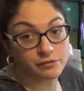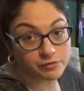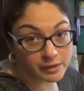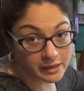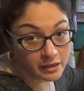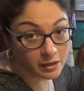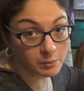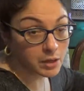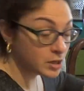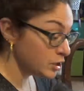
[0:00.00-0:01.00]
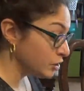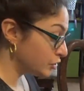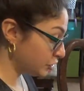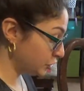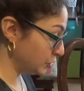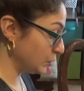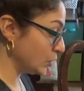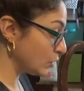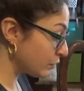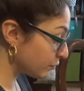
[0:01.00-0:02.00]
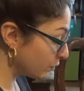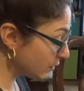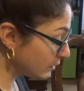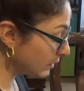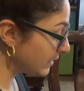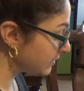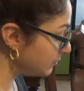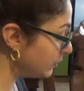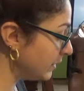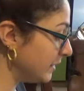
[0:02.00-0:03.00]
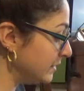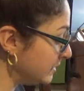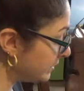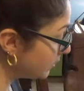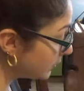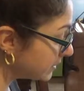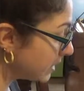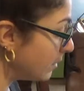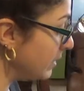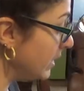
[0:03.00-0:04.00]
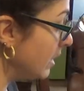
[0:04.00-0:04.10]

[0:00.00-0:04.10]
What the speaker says: the freedom to look through their lesson plans, see what's coming